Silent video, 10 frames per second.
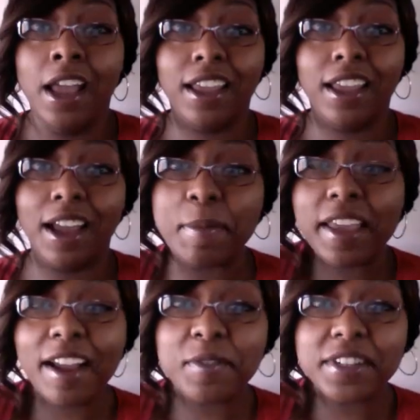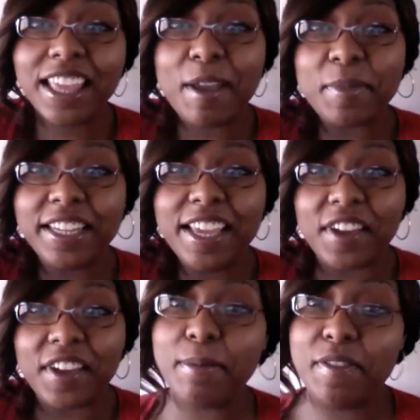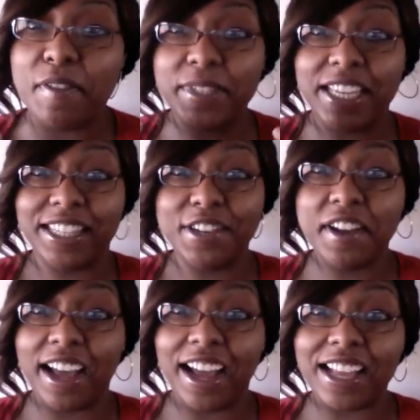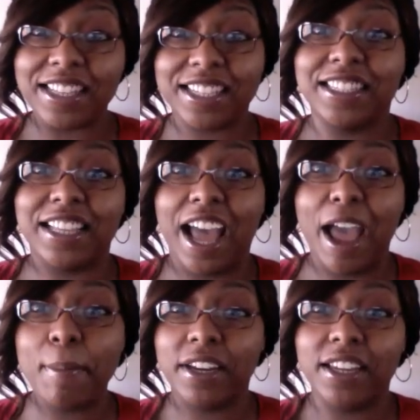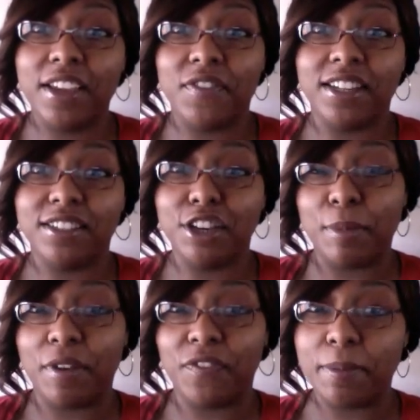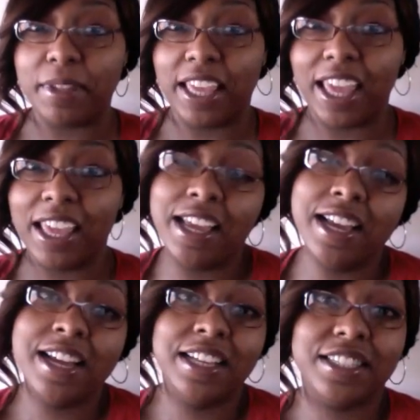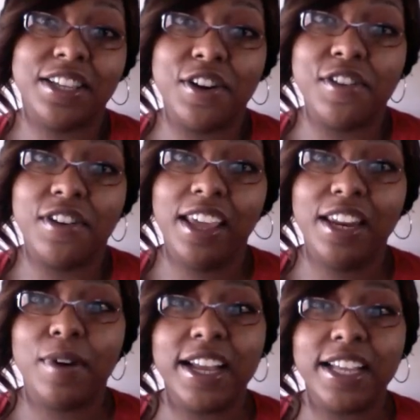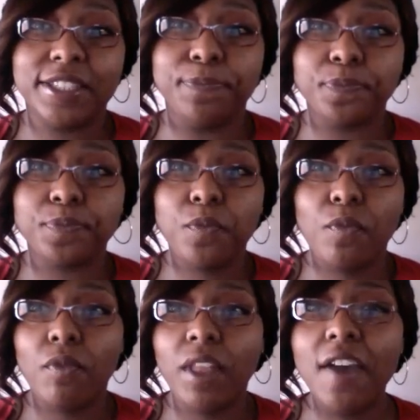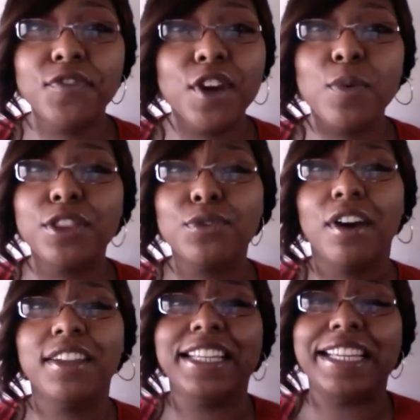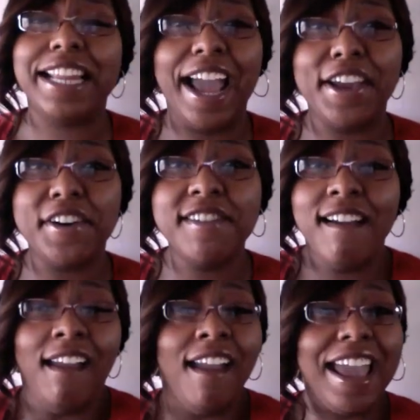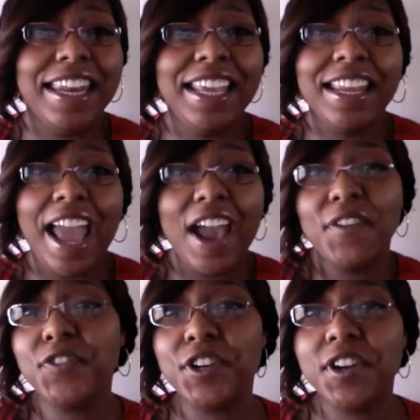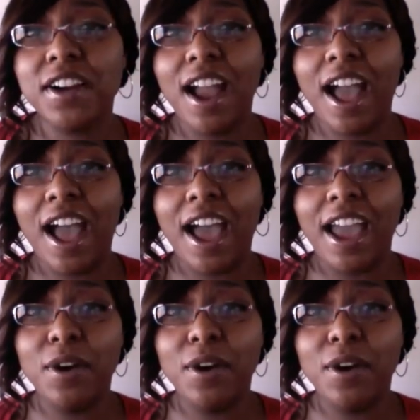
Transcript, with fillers: yeah, I mean, I really can't believe it. I can't believe I'm telling you guys because I barely even told my family yet. So, anyways, after I went through all the denial, and then after I